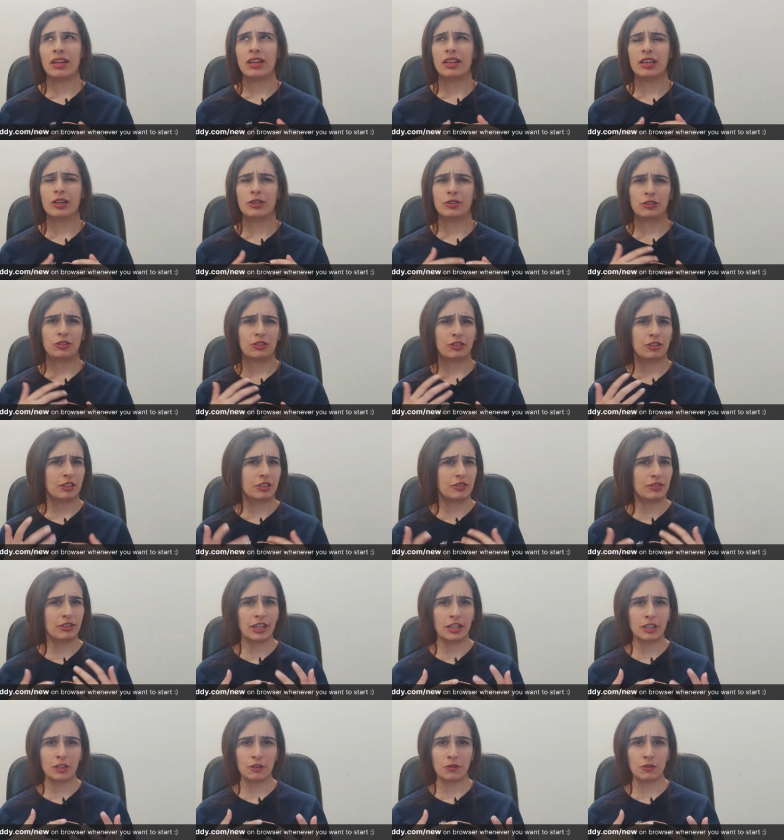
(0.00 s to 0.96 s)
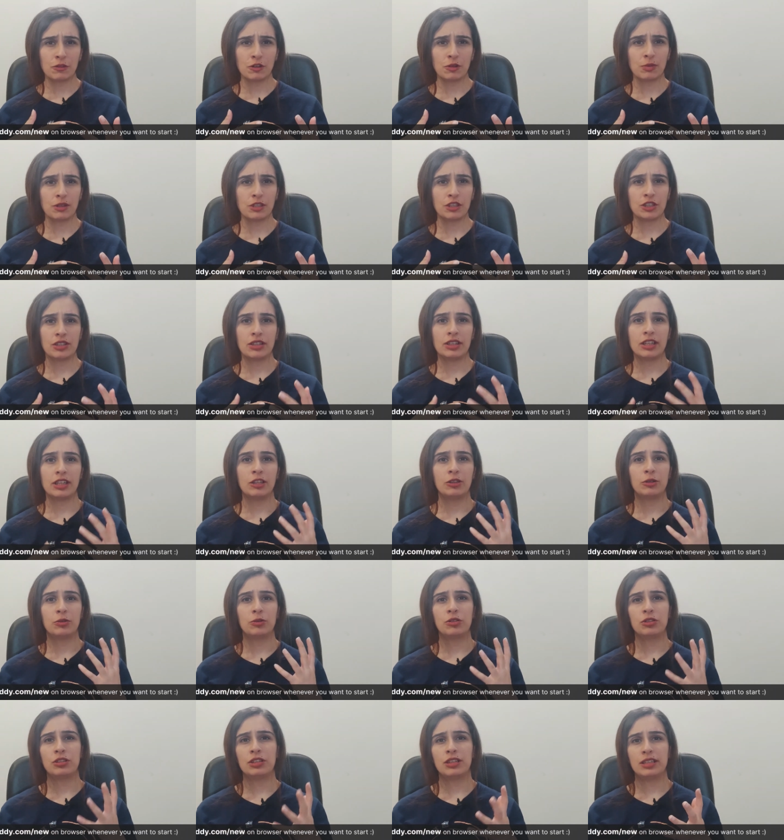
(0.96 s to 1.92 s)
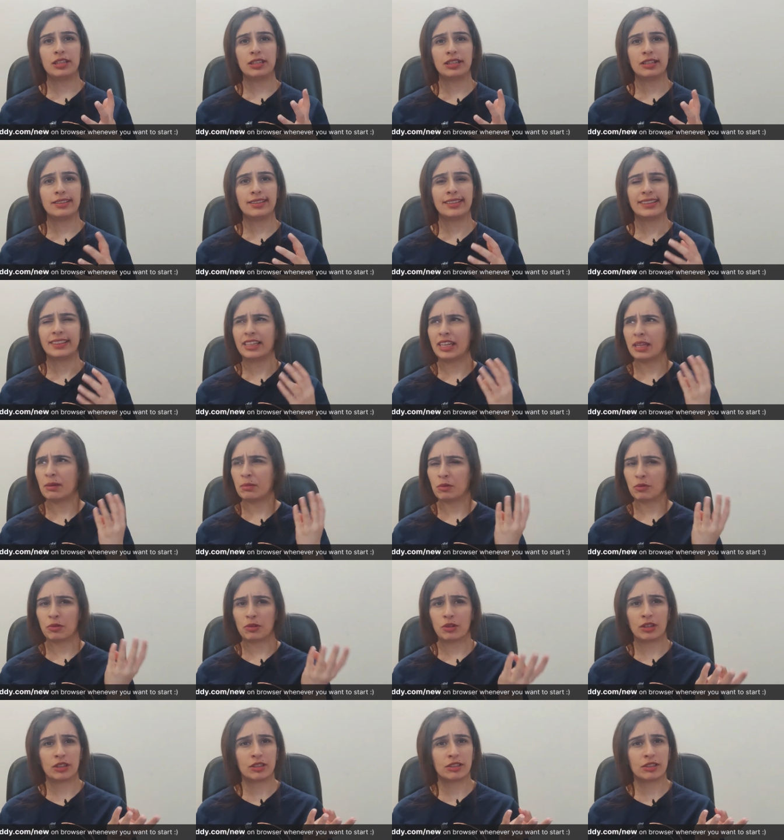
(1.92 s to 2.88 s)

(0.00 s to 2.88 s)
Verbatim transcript: Now, the Certificate of Formation includes details like the name of your